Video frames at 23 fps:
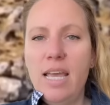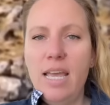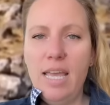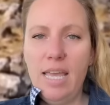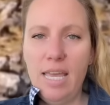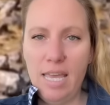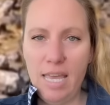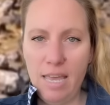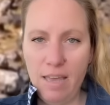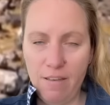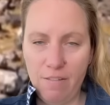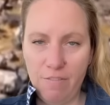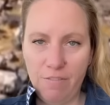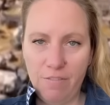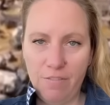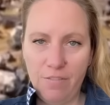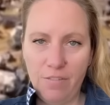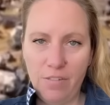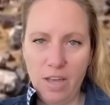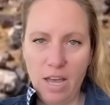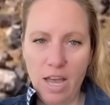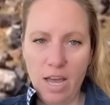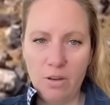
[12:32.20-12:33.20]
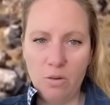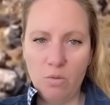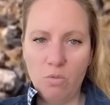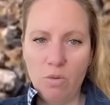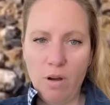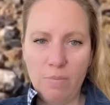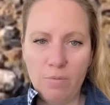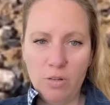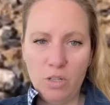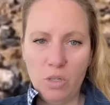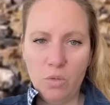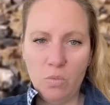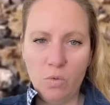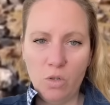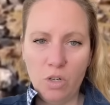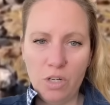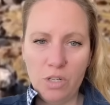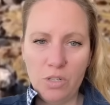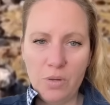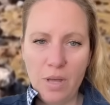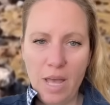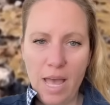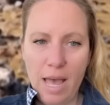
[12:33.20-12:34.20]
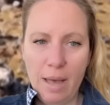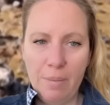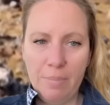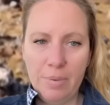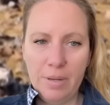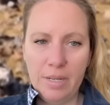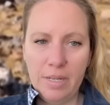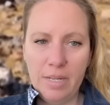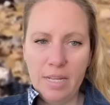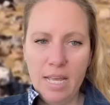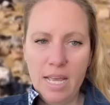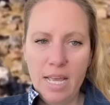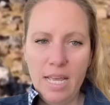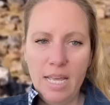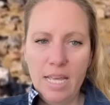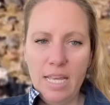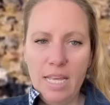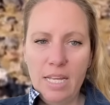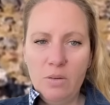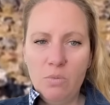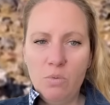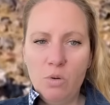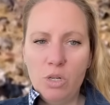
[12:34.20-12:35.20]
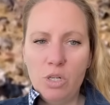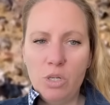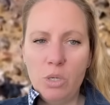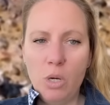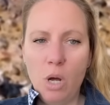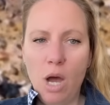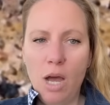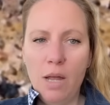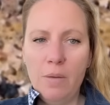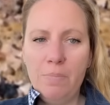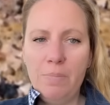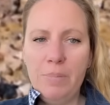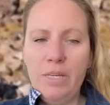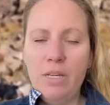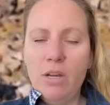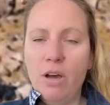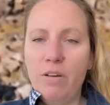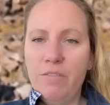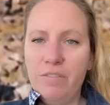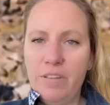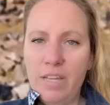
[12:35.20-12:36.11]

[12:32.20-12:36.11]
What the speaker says: if an eruption were to happen, it would not be of